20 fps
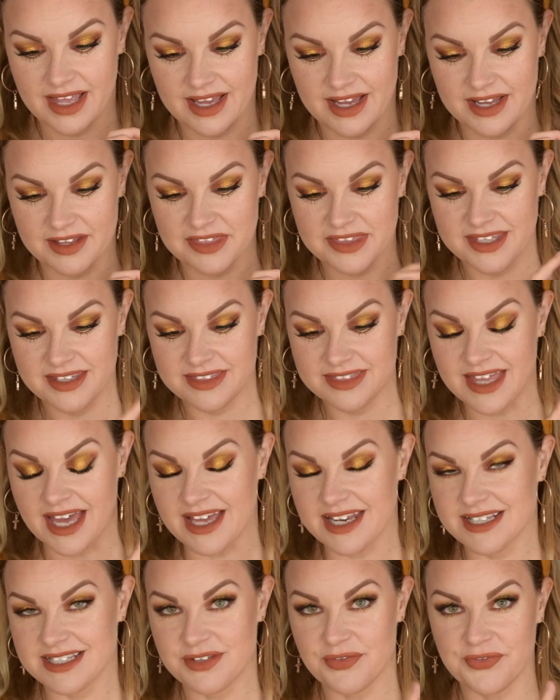I think
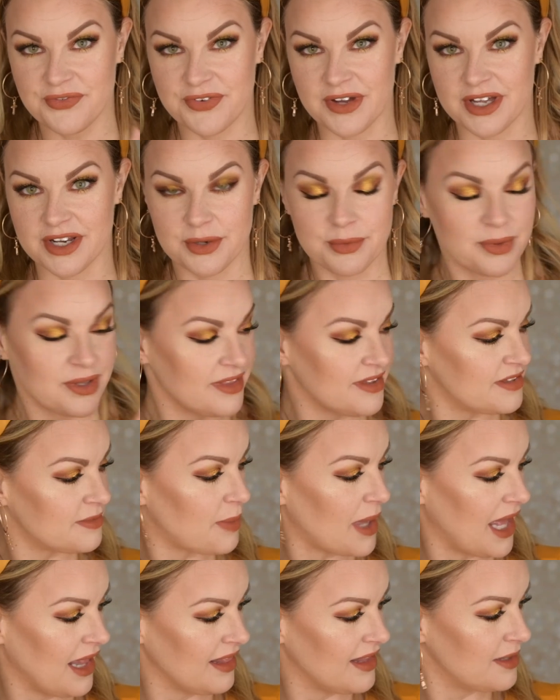that is fun with this
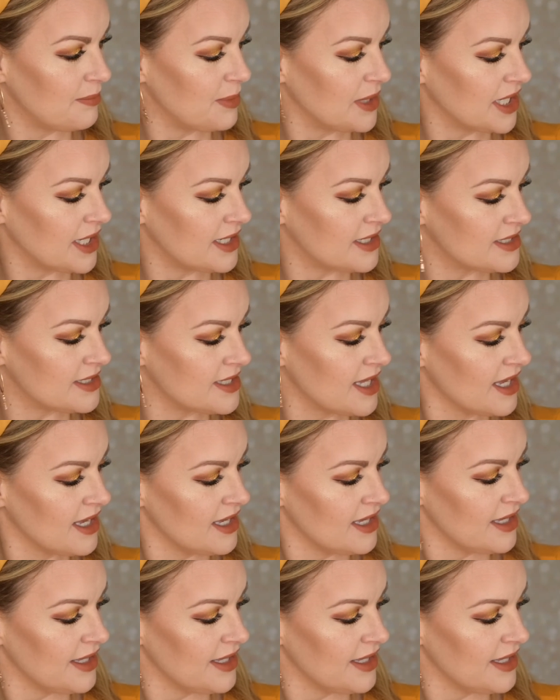palette, because